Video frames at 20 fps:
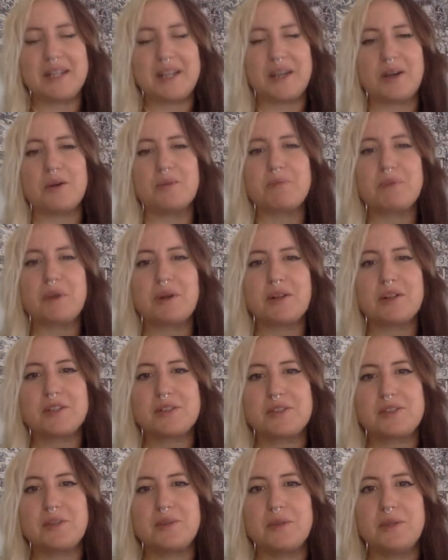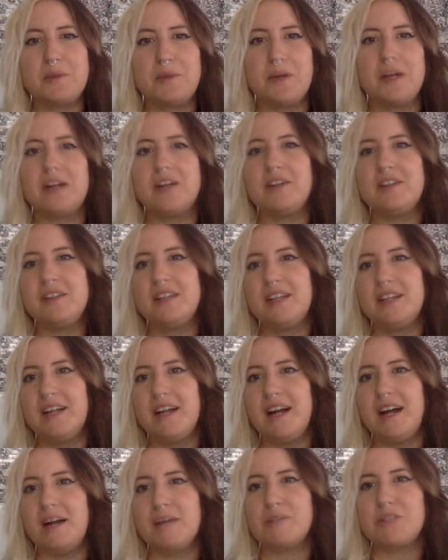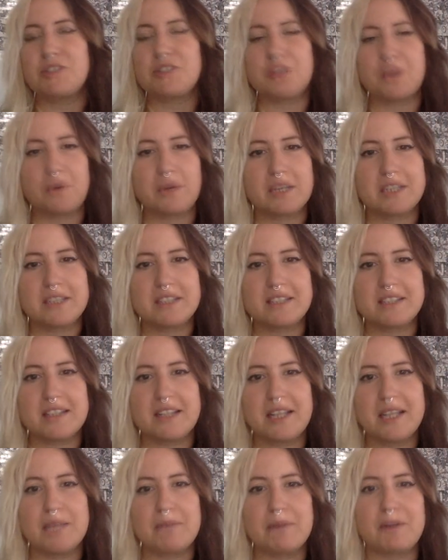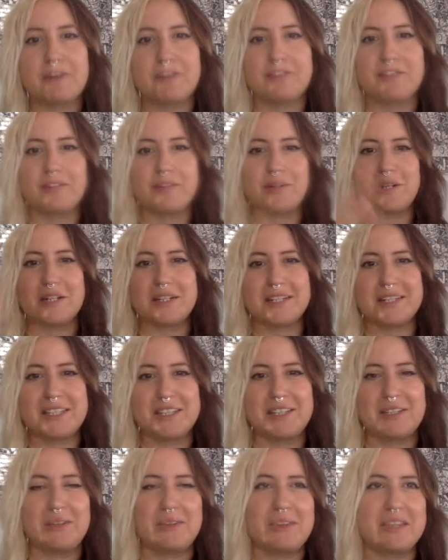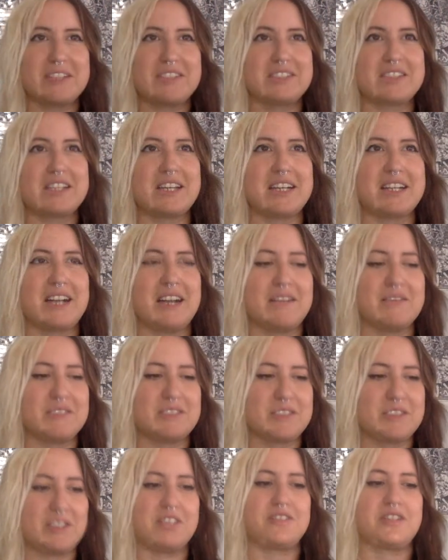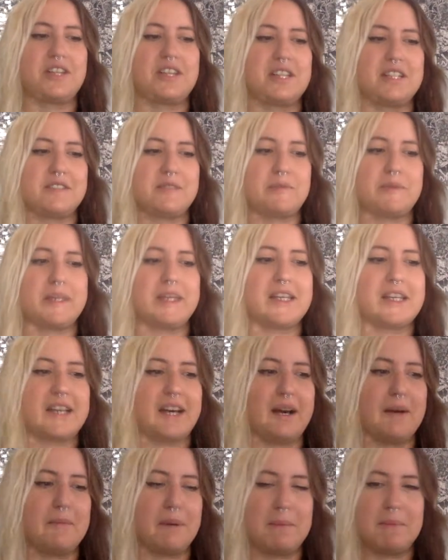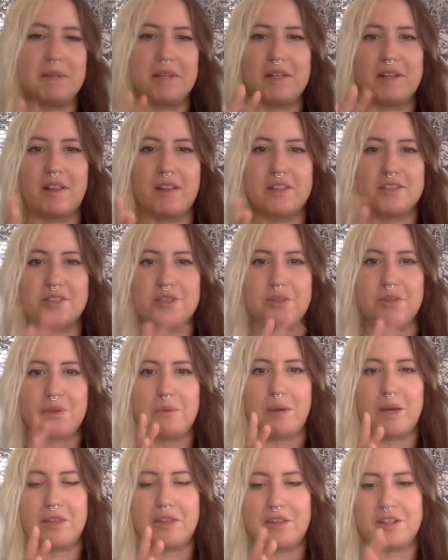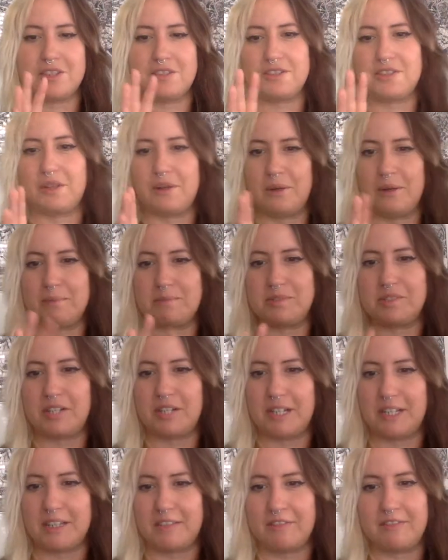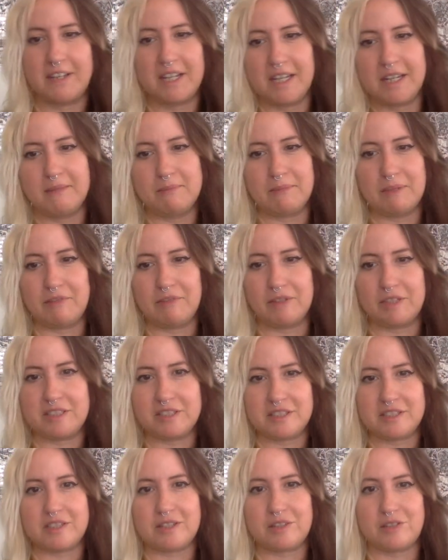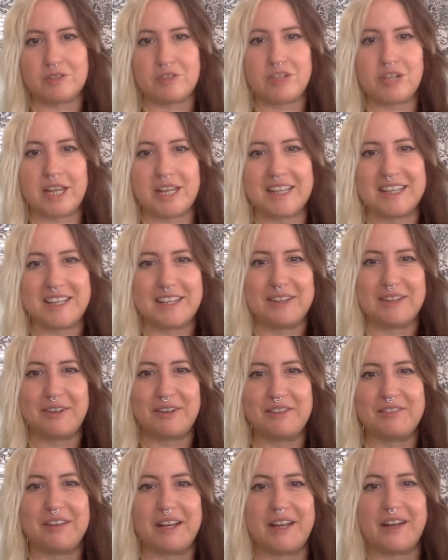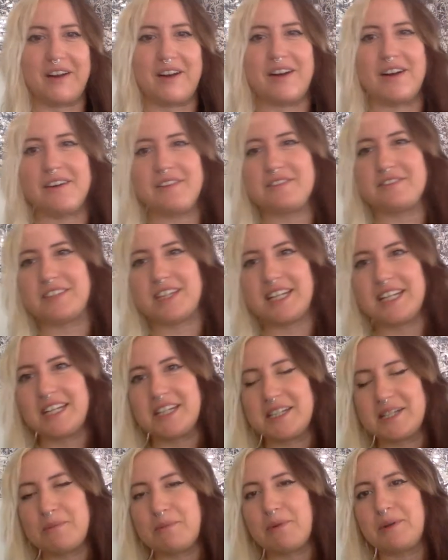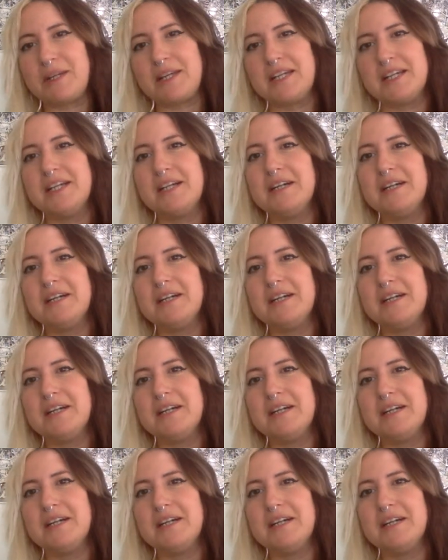I hope you all are doing well. Just a quick disclaimer for this conversation this week. I'm a little under the weather, so I'm sorry if my voice is a little shaky or if I cough at any point.